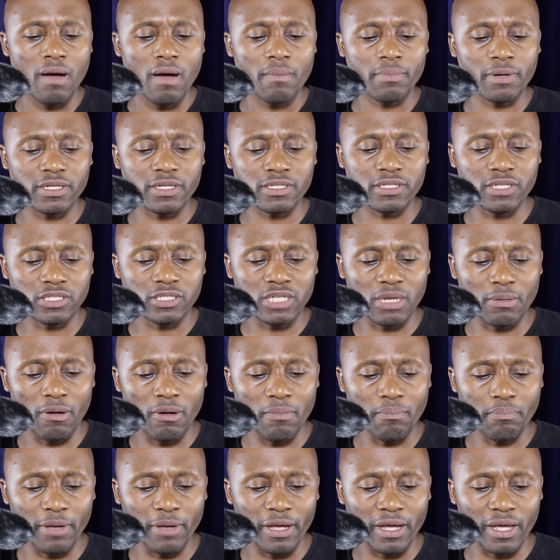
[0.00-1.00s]
President
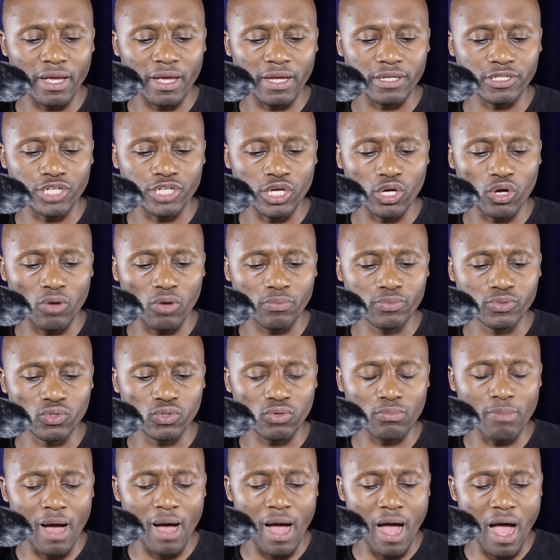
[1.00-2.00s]
Thabo Mbeki and Jacob
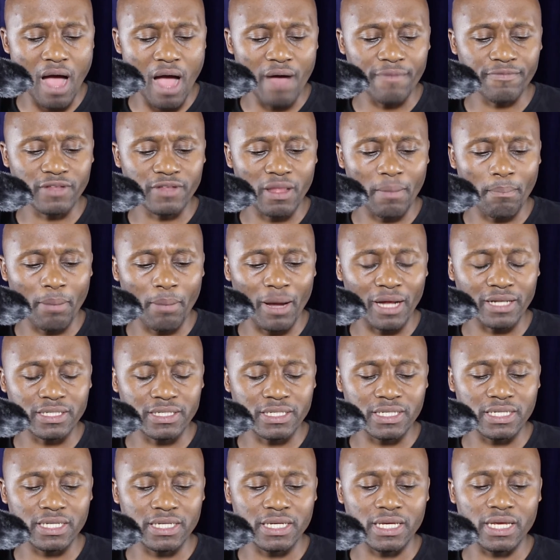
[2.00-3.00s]
Zuma after
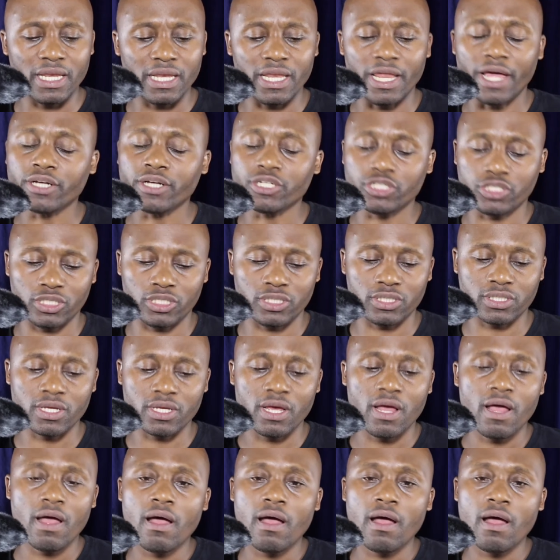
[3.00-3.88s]
party elections.